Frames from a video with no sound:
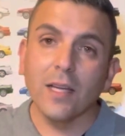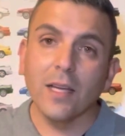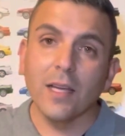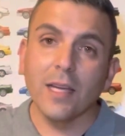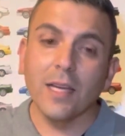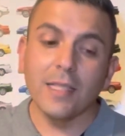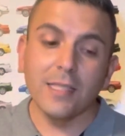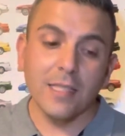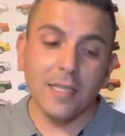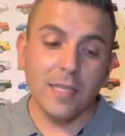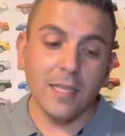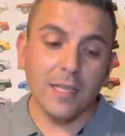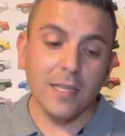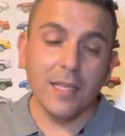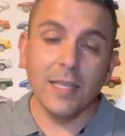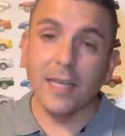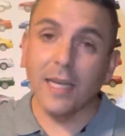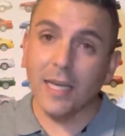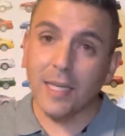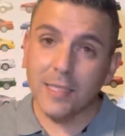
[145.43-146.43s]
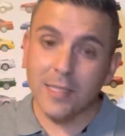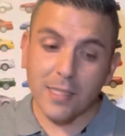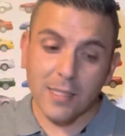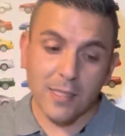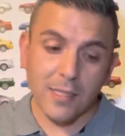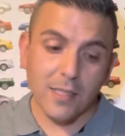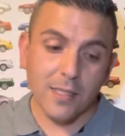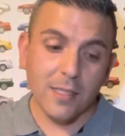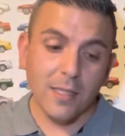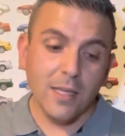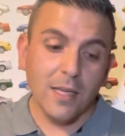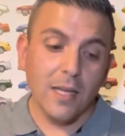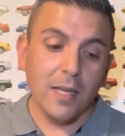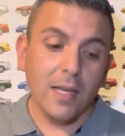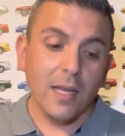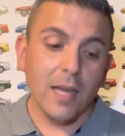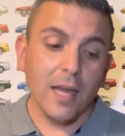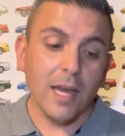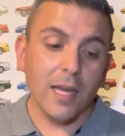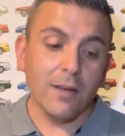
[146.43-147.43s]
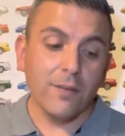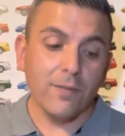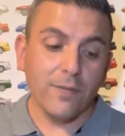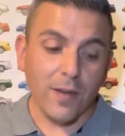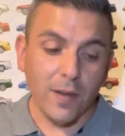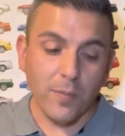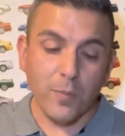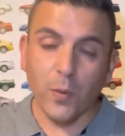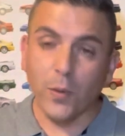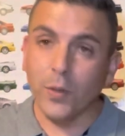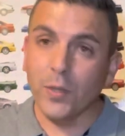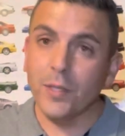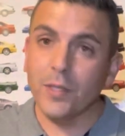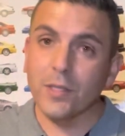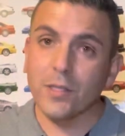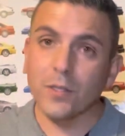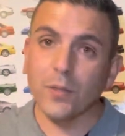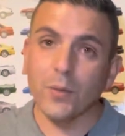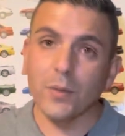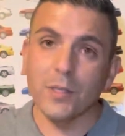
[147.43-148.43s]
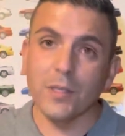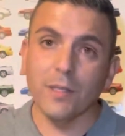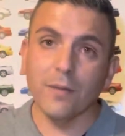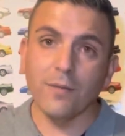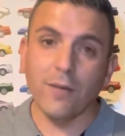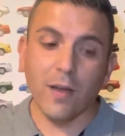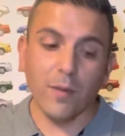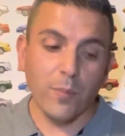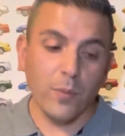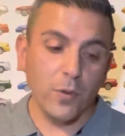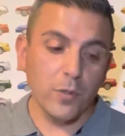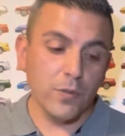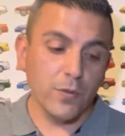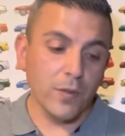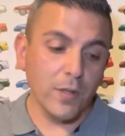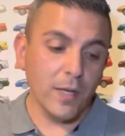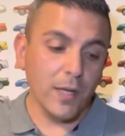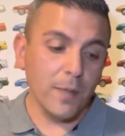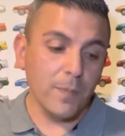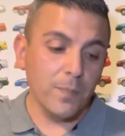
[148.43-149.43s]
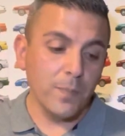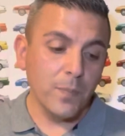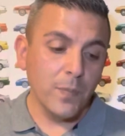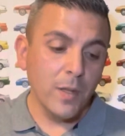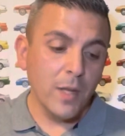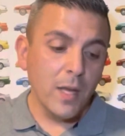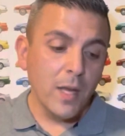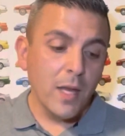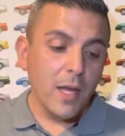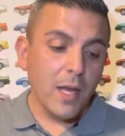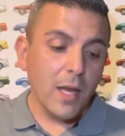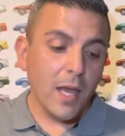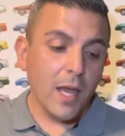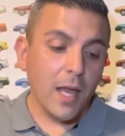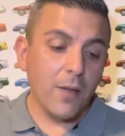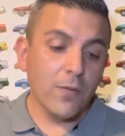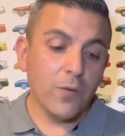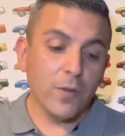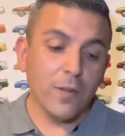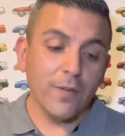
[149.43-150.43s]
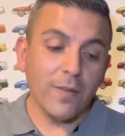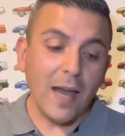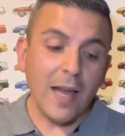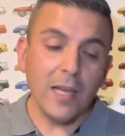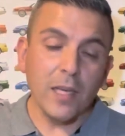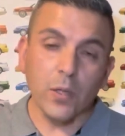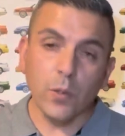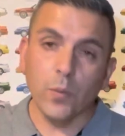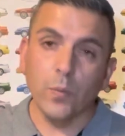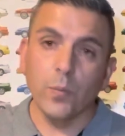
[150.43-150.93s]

It's a yes. Out of 5 points, so it's a 5 points for that. And for the value,